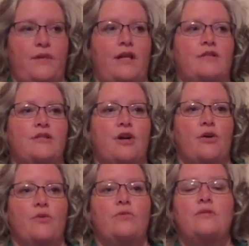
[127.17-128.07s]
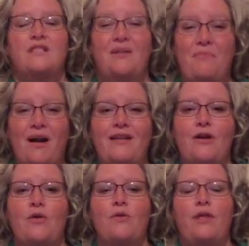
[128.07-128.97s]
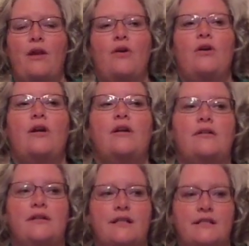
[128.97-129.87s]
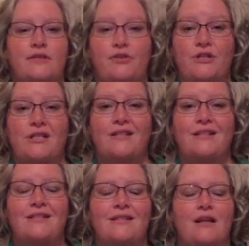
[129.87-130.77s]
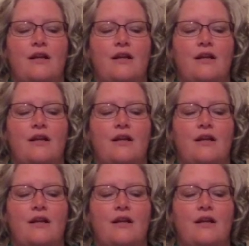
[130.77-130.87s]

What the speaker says: And so some might know that a hook is the first sentence.